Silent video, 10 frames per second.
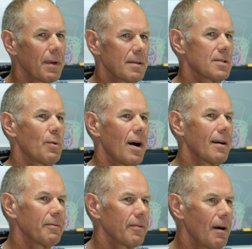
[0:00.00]
minutes
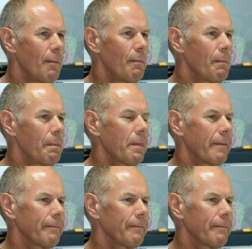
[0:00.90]
away from